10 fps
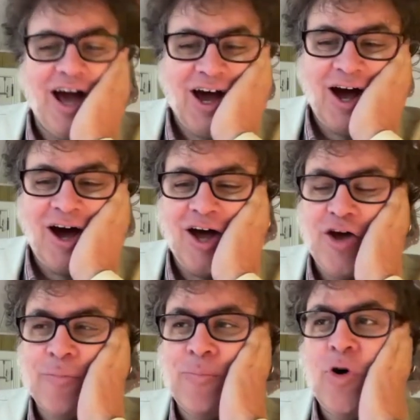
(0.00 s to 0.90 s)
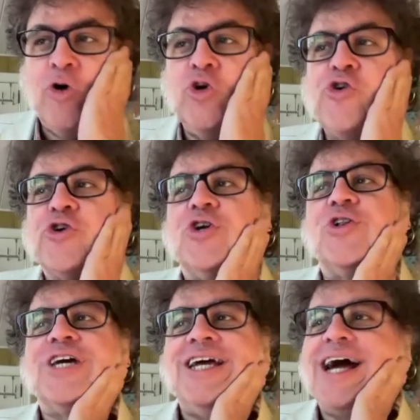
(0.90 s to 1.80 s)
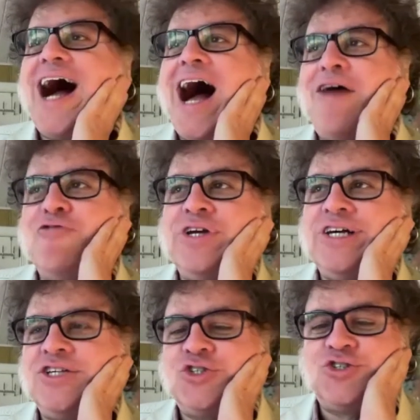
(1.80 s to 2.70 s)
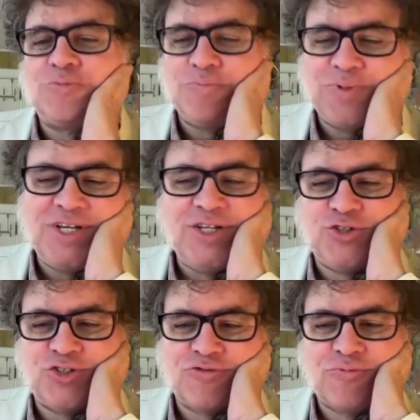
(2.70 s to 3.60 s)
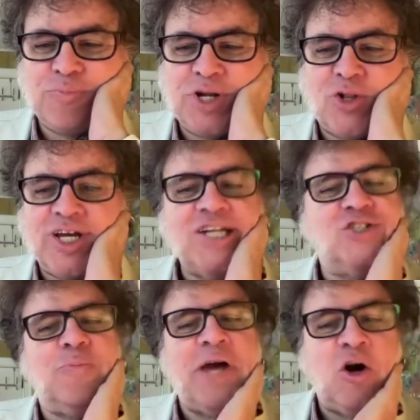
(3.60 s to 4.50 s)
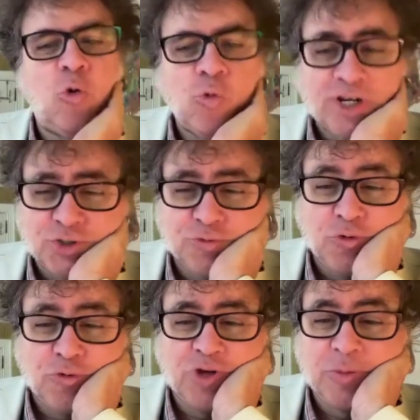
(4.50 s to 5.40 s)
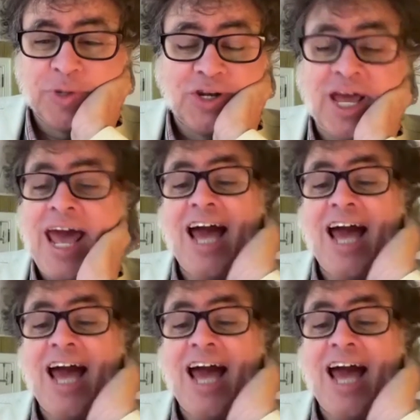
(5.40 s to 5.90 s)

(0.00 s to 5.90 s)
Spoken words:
emotionally obvious piece of middle-aged male wish fulfillment.